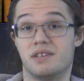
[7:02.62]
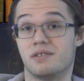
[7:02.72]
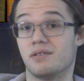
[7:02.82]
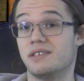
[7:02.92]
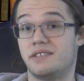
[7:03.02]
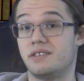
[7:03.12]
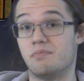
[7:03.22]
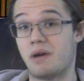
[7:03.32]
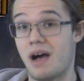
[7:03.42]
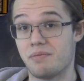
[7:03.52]
increases in
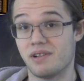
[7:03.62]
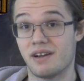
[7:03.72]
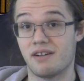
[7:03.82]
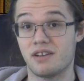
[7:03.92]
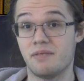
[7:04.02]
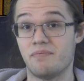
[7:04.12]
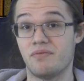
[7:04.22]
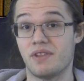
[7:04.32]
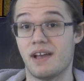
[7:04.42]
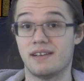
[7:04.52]
popularity,
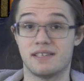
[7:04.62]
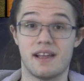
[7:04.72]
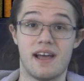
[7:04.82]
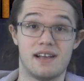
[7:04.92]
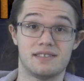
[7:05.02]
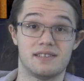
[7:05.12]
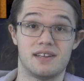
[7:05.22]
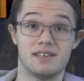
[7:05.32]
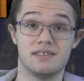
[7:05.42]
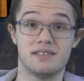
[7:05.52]
as it has
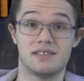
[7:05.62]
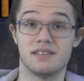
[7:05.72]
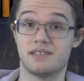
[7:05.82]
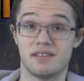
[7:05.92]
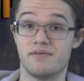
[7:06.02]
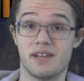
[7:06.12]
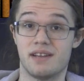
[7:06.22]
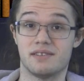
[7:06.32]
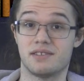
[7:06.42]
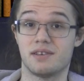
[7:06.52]
done since the
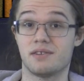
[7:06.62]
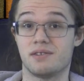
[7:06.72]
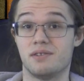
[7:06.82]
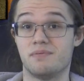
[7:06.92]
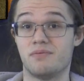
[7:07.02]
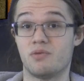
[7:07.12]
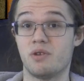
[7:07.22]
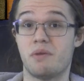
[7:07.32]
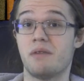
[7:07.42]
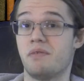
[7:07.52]
Vienna Circle, we
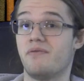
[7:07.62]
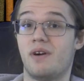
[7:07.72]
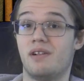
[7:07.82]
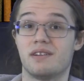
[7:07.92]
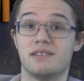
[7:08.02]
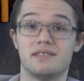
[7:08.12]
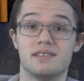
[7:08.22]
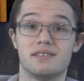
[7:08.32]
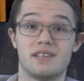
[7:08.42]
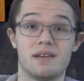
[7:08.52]
might be falling into
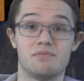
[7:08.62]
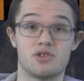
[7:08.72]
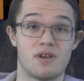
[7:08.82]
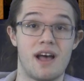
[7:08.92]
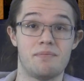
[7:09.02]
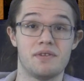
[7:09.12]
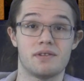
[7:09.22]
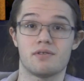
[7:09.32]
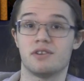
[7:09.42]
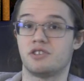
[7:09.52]
the same trap that
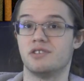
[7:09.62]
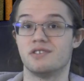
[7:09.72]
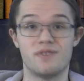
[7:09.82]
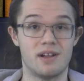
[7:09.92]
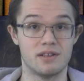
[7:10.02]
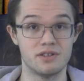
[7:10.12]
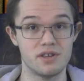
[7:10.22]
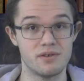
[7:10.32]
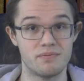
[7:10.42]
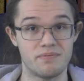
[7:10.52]
the Christians fell
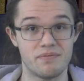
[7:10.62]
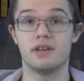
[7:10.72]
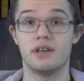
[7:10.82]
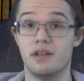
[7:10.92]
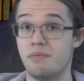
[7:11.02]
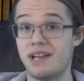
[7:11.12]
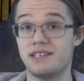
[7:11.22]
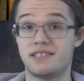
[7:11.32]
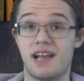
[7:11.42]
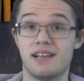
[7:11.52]
into. In many
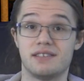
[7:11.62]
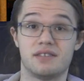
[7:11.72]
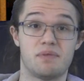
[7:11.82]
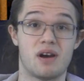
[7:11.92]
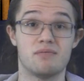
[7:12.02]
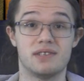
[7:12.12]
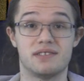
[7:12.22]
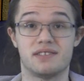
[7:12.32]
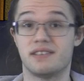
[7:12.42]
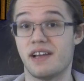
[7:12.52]
science
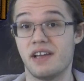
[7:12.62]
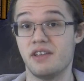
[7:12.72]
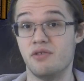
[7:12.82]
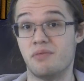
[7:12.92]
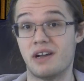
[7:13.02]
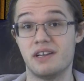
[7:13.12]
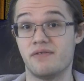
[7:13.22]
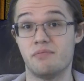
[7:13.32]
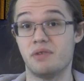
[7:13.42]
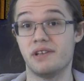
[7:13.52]
departments today, you might
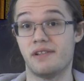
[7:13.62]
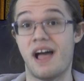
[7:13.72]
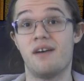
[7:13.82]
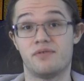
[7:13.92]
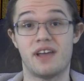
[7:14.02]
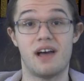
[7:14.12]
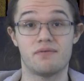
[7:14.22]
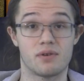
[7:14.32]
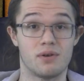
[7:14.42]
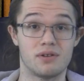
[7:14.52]
even be laughed at
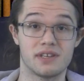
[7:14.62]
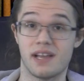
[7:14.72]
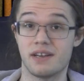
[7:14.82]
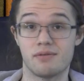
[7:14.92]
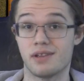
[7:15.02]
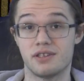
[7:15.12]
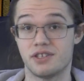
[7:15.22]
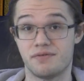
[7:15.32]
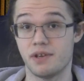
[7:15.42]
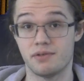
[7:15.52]
for holding any
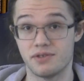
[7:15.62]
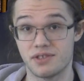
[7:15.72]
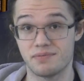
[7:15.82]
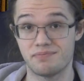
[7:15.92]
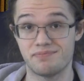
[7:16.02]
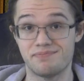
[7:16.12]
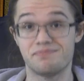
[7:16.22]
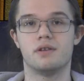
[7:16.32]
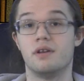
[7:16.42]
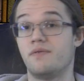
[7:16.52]
religious views.
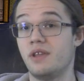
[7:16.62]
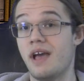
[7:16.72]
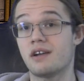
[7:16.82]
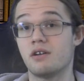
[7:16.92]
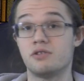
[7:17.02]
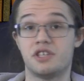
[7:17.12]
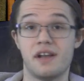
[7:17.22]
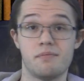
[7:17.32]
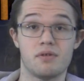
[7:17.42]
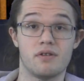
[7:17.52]
If the echo
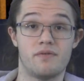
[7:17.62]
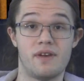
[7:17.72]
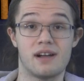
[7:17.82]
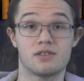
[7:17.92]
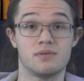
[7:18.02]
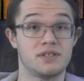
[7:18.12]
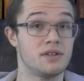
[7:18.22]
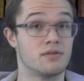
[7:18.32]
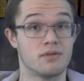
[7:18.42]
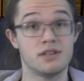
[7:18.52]
chamber effect was
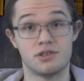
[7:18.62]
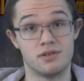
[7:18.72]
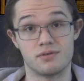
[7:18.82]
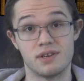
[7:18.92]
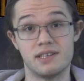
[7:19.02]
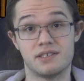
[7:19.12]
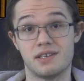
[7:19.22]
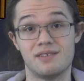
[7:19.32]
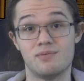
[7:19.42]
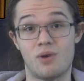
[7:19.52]
the original
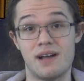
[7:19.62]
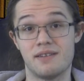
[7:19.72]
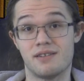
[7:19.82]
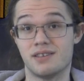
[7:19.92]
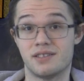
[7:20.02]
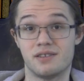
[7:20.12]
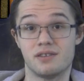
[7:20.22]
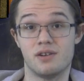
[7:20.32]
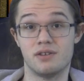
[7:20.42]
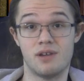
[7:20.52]
reason why there isn't a
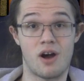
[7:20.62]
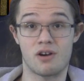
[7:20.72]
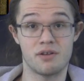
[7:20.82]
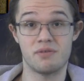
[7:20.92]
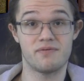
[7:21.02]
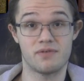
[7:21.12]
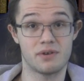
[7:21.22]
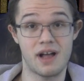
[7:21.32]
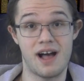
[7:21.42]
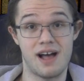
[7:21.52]
good argument for
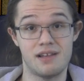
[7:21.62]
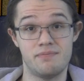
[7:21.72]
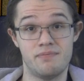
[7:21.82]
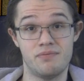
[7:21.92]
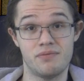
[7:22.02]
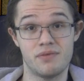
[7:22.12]
God,